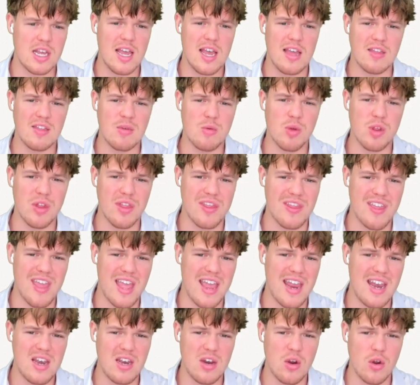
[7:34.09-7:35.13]
We
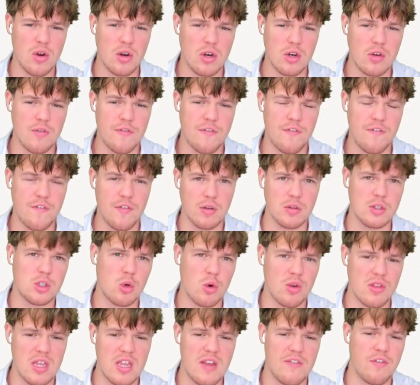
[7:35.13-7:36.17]
then filtering
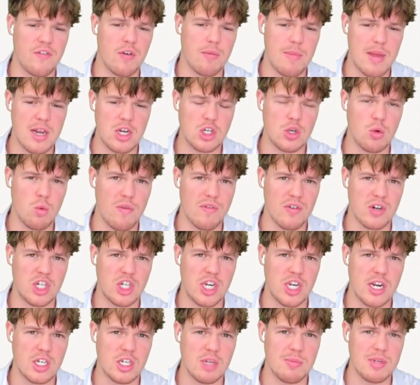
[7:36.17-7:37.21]
the information with our
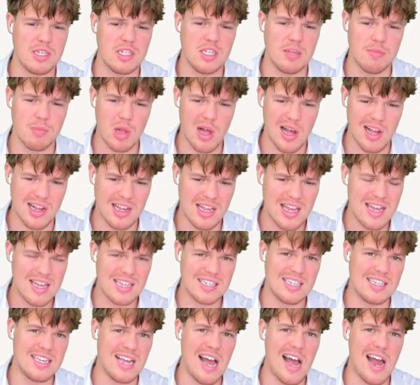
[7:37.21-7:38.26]
ChatGPT block
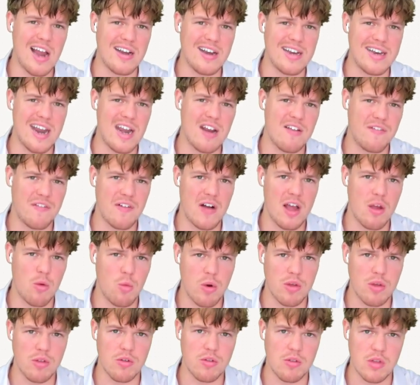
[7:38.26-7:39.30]
to identify
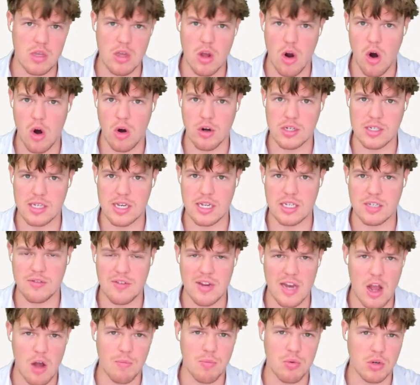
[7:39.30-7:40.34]
whether the RSS feed
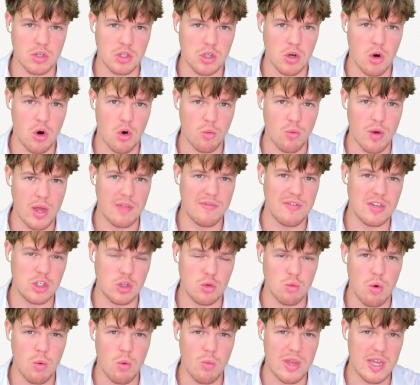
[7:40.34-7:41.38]
outputs are relevant to
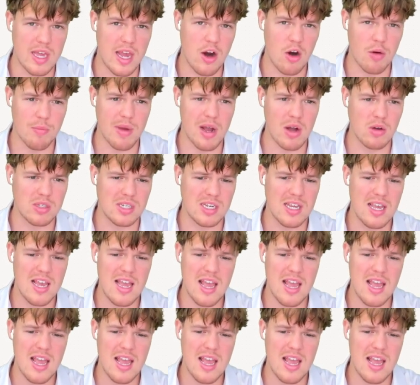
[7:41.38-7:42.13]
what we care about.